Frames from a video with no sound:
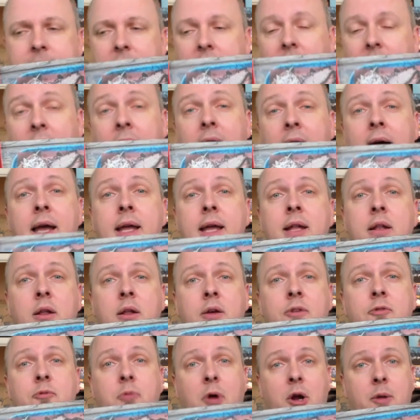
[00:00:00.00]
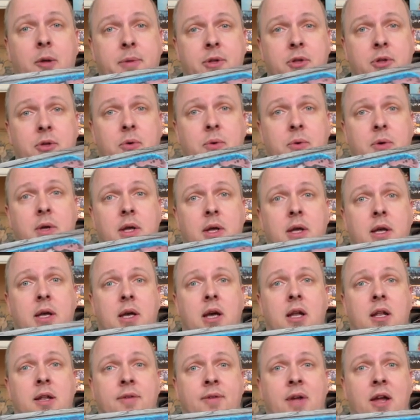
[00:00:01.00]
I love barbecue.
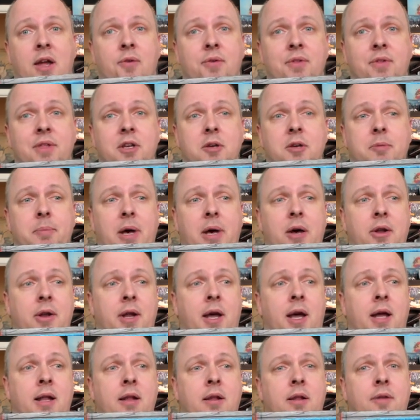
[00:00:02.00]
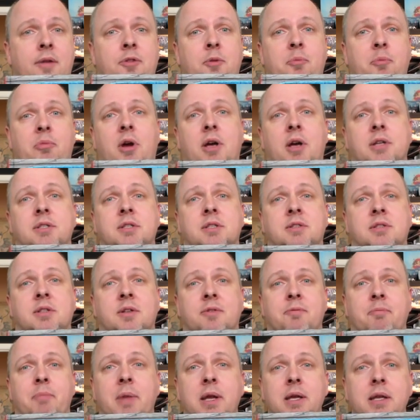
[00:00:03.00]
I love everything about it. I love the process
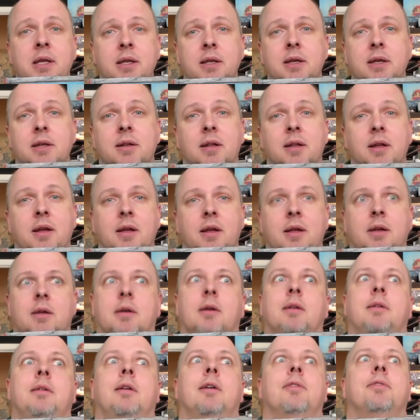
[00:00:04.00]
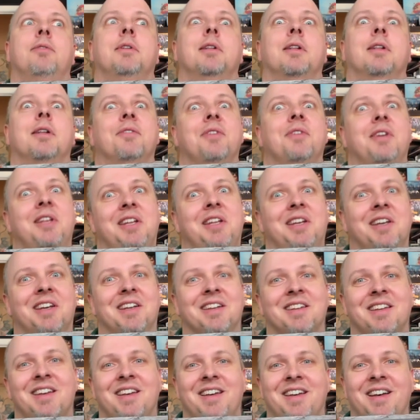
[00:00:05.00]
of making it. I definitely love eating
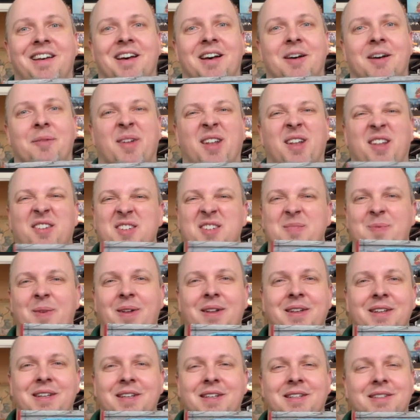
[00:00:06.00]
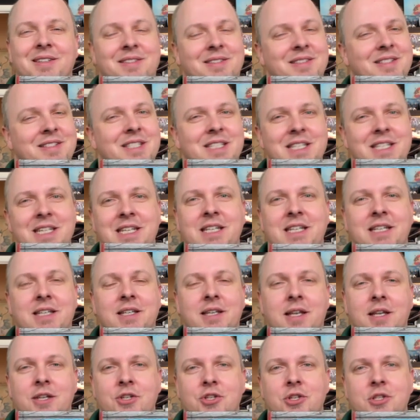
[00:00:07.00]
it. Um, I love smelling it, seeing it.
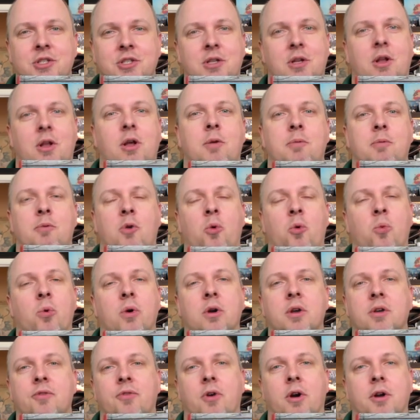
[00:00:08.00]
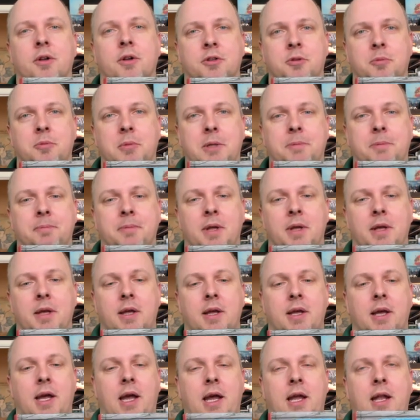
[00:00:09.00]
It's just a, a work of art to me.
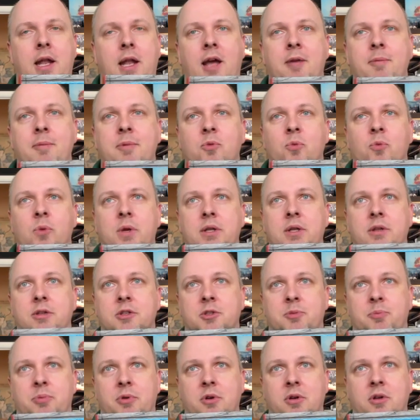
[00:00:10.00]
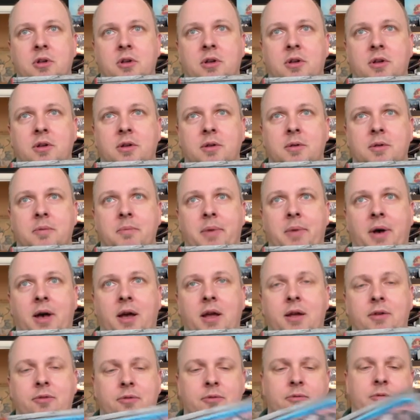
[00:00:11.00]
And I've been reading this book
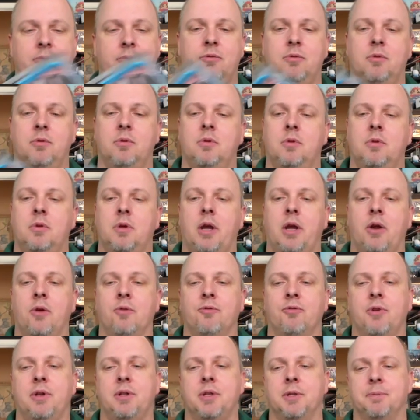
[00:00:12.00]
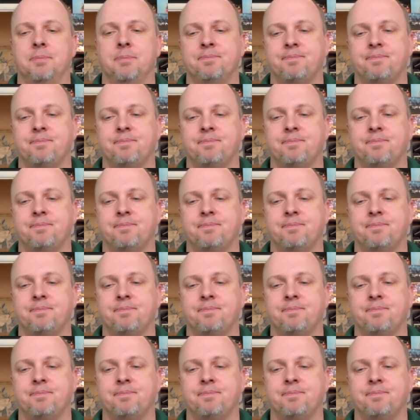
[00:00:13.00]
by Aaron Franklin.